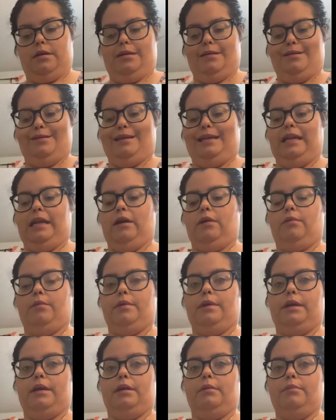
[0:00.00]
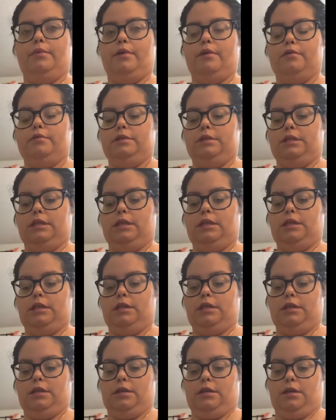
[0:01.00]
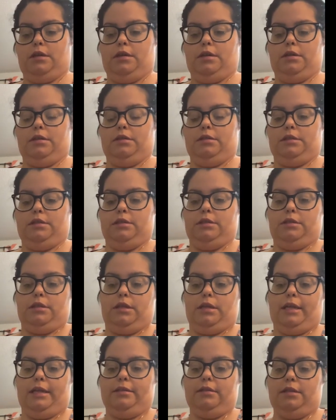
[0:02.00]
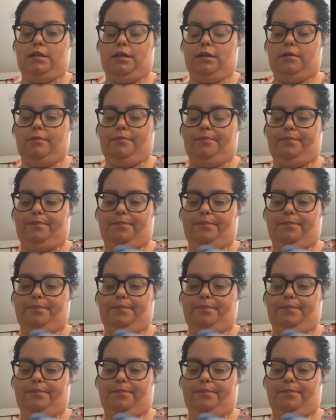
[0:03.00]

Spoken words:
Now we can proceed on disconnecting,